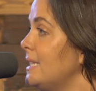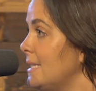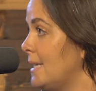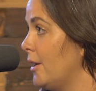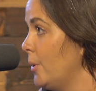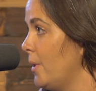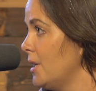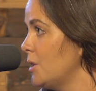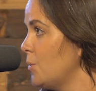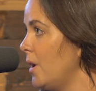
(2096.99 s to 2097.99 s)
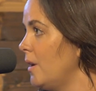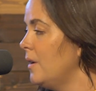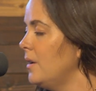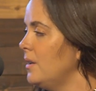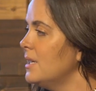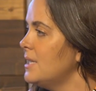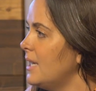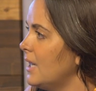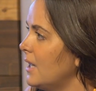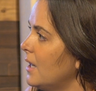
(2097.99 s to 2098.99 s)
did tell you on this one. Yes,
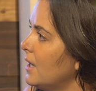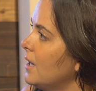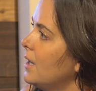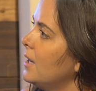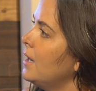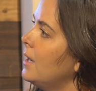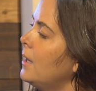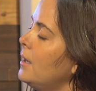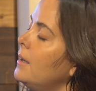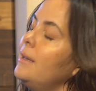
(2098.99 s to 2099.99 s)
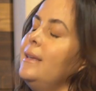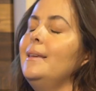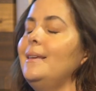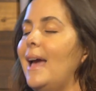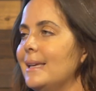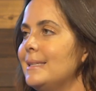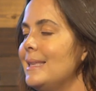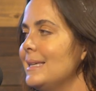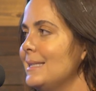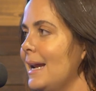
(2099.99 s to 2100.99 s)
I did. Yes,
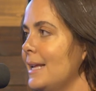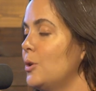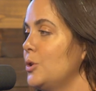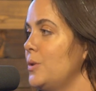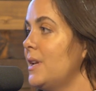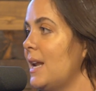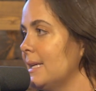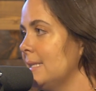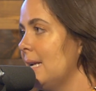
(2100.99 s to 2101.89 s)
this night I told you. The next